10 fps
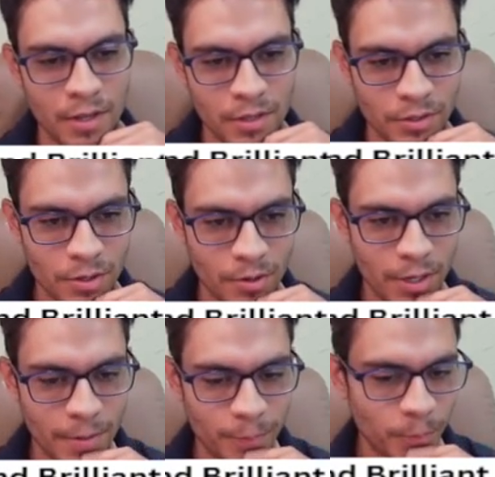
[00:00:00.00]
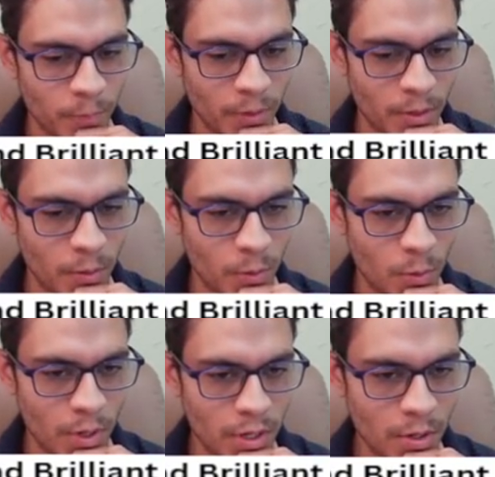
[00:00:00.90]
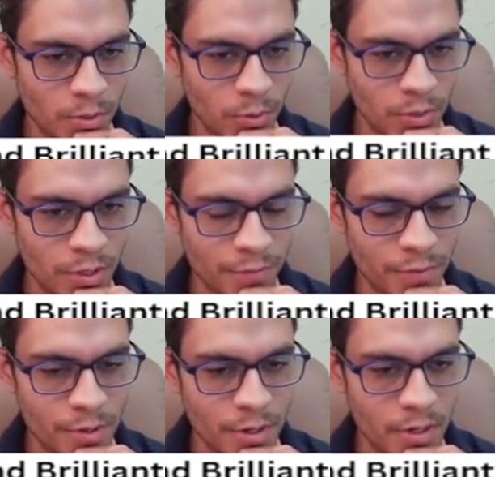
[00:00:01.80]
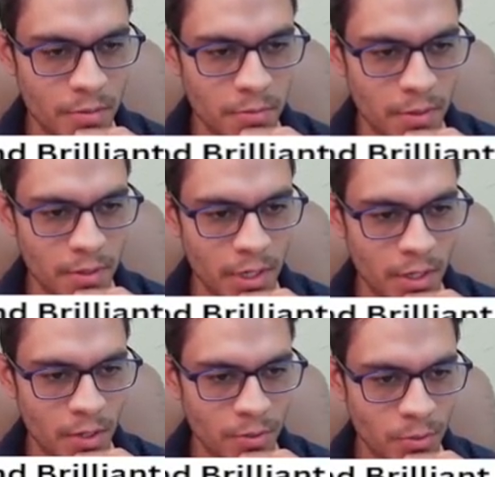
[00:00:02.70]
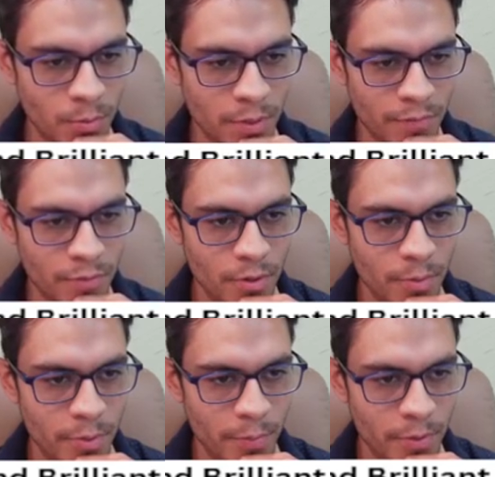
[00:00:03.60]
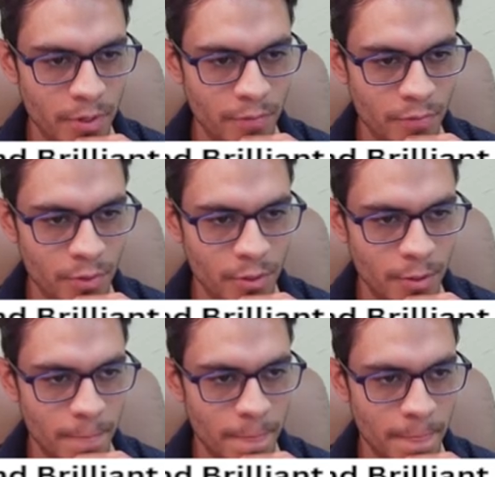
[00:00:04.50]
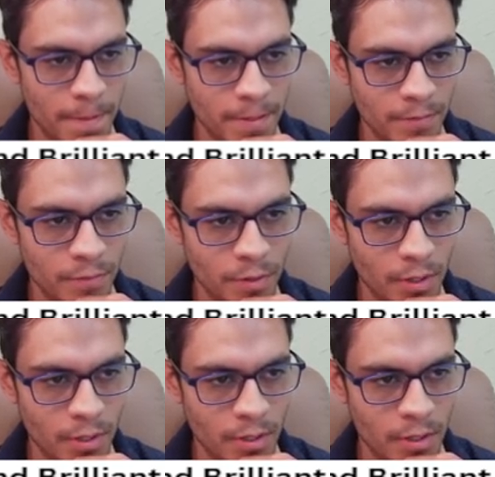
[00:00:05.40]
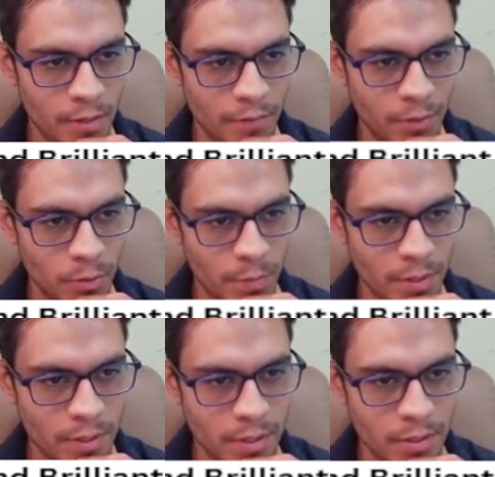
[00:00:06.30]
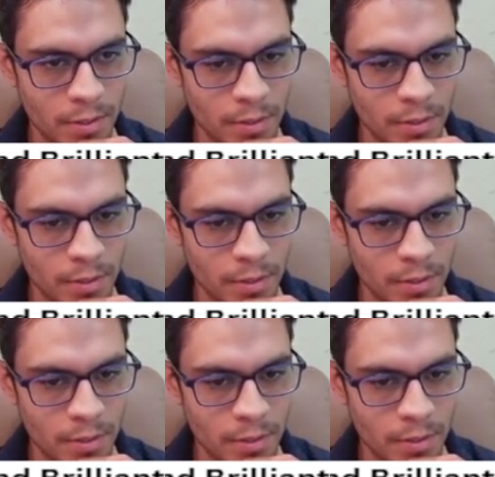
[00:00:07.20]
So okay, queen goes to g4, knight goes to b4, preparing for this fork of the two pieces.